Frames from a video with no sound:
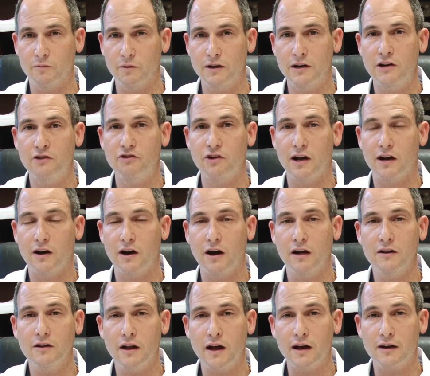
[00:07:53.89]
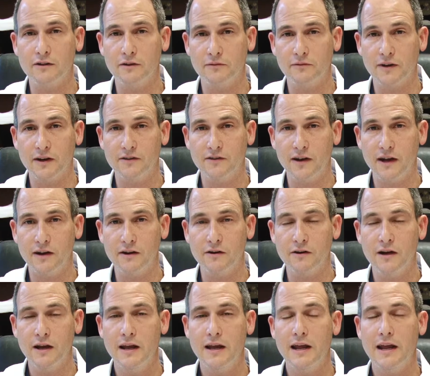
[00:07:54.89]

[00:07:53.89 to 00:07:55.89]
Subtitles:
We teach you how to unlock the fixator